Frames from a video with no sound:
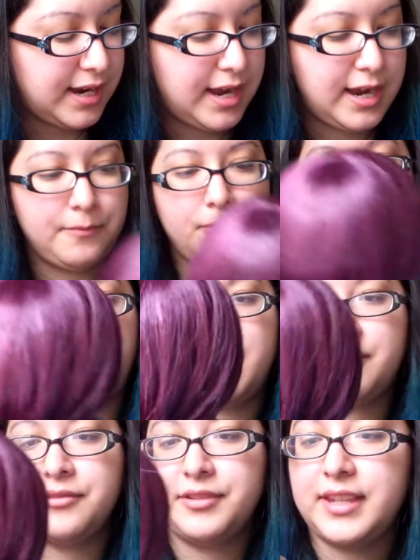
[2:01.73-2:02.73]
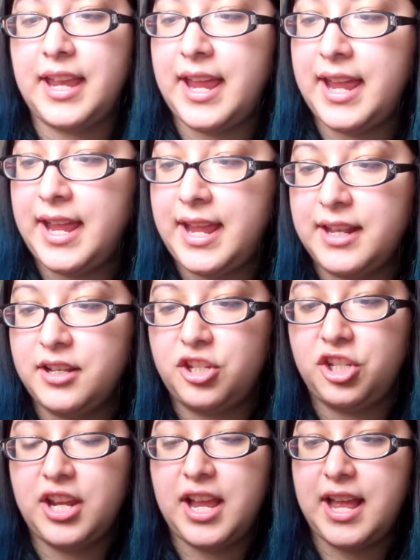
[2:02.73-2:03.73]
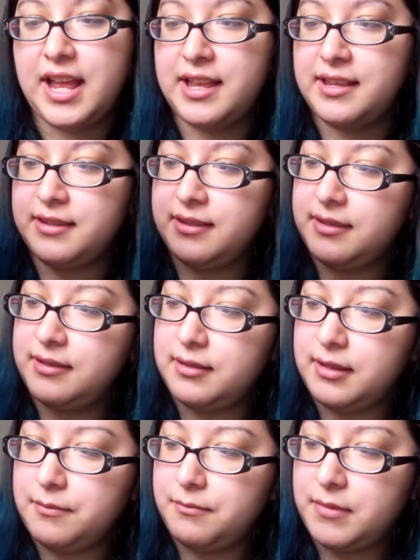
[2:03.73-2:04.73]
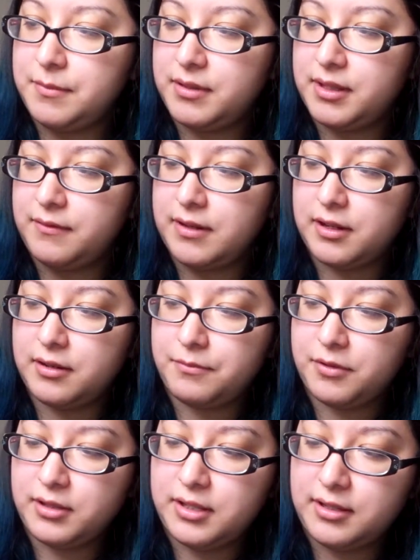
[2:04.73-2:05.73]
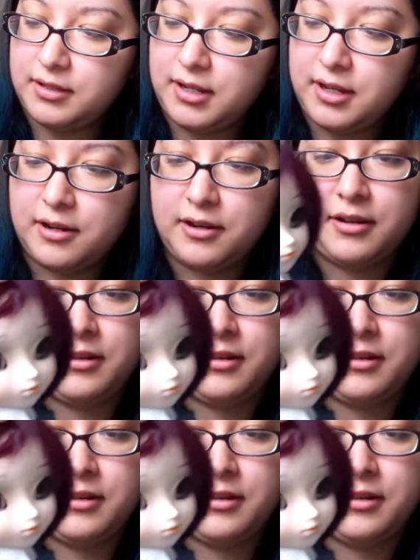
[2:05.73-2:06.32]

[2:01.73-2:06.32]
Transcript: eyebrows and she has, let me see if I could put this here.